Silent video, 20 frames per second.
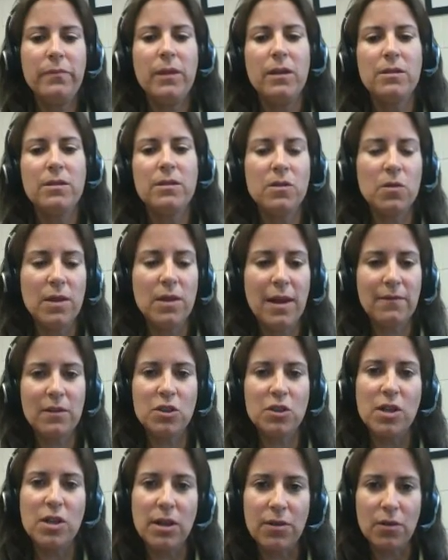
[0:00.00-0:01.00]
So they have to
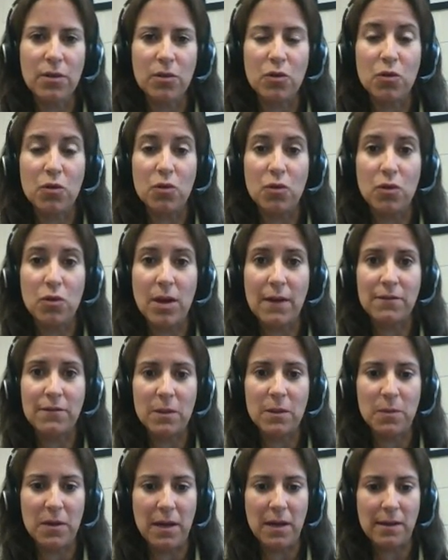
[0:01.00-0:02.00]
check their Google
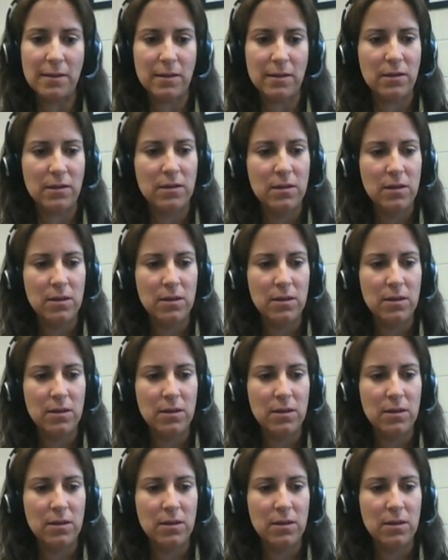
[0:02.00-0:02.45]
FCPS.